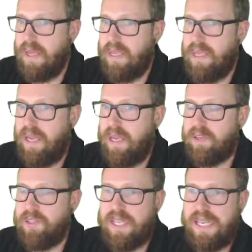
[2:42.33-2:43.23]
And
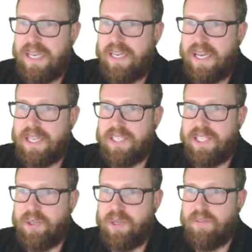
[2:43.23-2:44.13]
here's the index
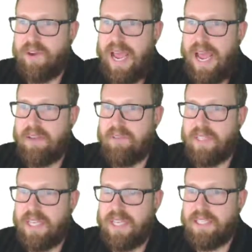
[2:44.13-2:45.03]
entry for
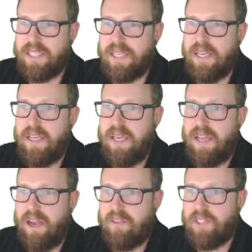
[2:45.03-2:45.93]
advertising. And
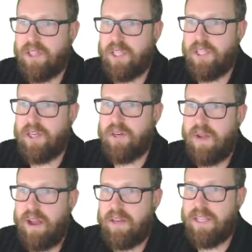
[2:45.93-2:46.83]
often you can look
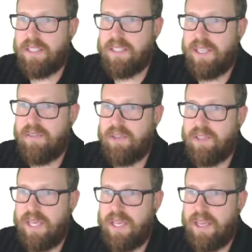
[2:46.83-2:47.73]
around it and see if there's
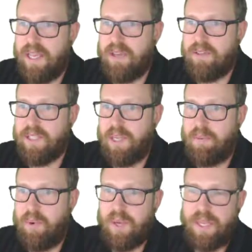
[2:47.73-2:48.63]
anything else on
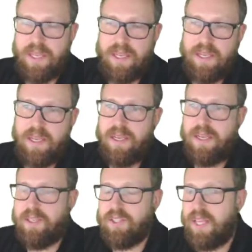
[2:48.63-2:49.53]
point.
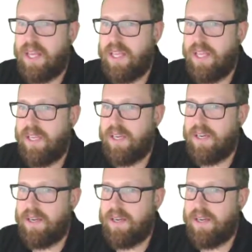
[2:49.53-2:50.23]
There's nothing here.